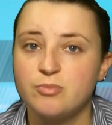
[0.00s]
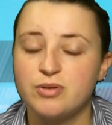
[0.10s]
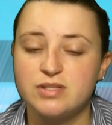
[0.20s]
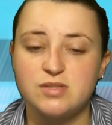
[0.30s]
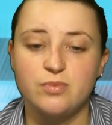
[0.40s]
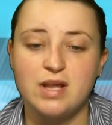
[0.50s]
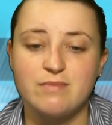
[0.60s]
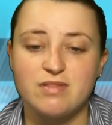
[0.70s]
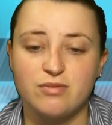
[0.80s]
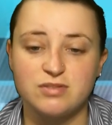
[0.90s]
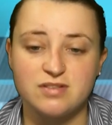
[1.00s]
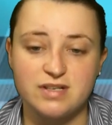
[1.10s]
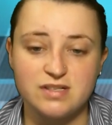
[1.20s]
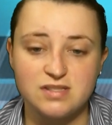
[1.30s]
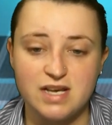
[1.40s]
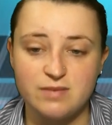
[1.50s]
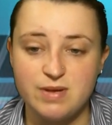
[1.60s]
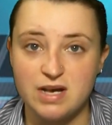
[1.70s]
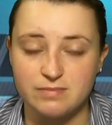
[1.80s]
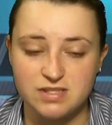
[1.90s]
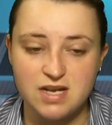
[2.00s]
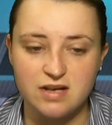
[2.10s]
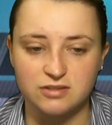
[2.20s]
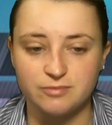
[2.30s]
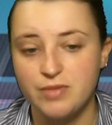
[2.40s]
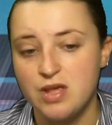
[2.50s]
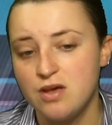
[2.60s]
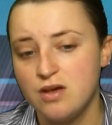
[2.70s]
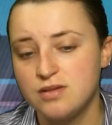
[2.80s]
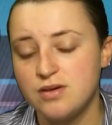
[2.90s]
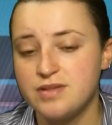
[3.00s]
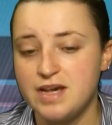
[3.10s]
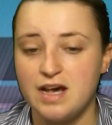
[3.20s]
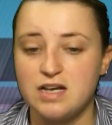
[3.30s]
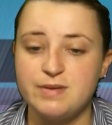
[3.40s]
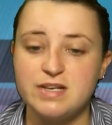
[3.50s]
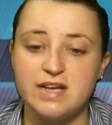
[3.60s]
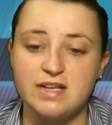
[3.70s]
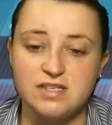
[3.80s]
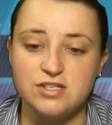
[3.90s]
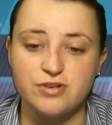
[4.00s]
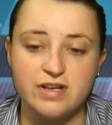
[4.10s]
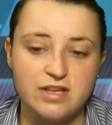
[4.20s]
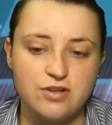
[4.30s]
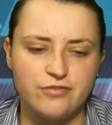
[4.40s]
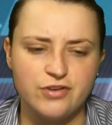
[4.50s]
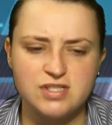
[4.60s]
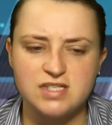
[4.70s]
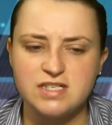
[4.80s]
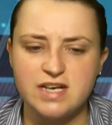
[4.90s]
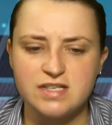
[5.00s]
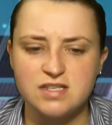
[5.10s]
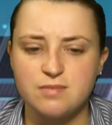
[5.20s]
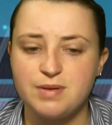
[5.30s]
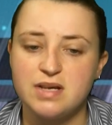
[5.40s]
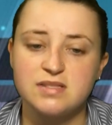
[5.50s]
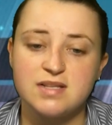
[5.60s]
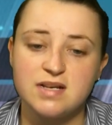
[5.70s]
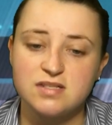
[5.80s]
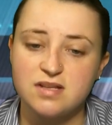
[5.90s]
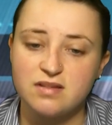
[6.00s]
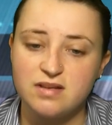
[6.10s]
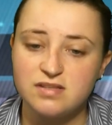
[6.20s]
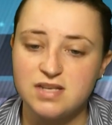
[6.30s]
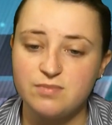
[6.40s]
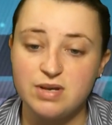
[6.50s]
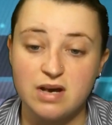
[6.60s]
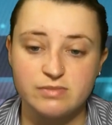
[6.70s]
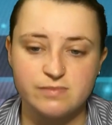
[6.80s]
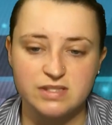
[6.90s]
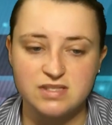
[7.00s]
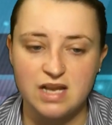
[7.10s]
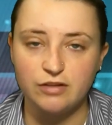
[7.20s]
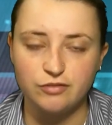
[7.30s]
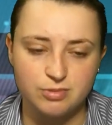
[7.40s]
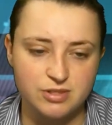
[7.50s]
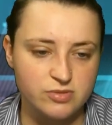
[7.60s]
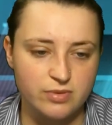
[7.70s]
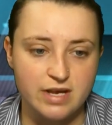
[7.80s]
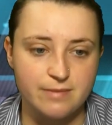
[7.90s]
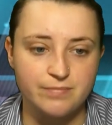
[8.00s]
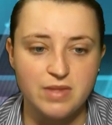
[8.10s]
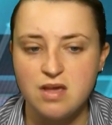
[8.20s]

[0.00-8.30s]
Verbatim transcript: Prince William thought things had become stale. Though they had been dating during the university days, it appears that things had become a bit stale for Prince William.